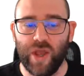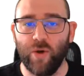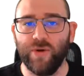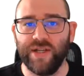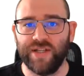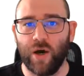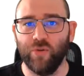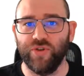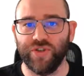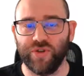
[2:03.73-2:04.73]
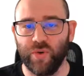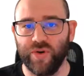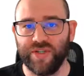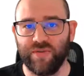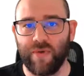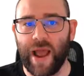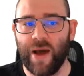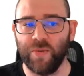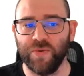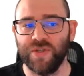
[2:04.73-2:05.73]
only told the stories
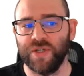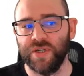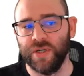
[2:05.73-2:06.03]
around